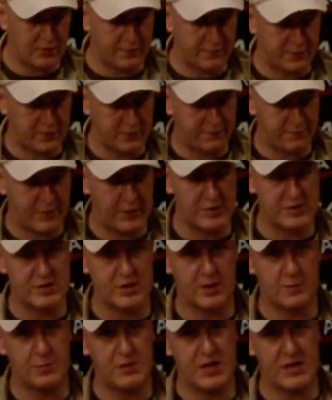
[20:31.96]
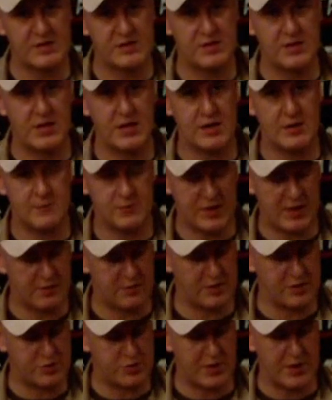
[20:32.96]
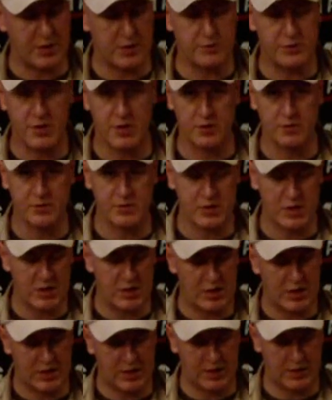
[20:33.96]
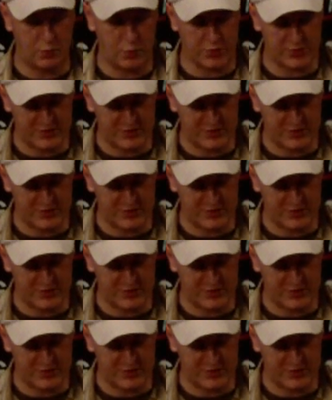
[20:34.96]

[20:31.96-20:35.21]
with it for the first time yesterday down in Drakelow Tunnels in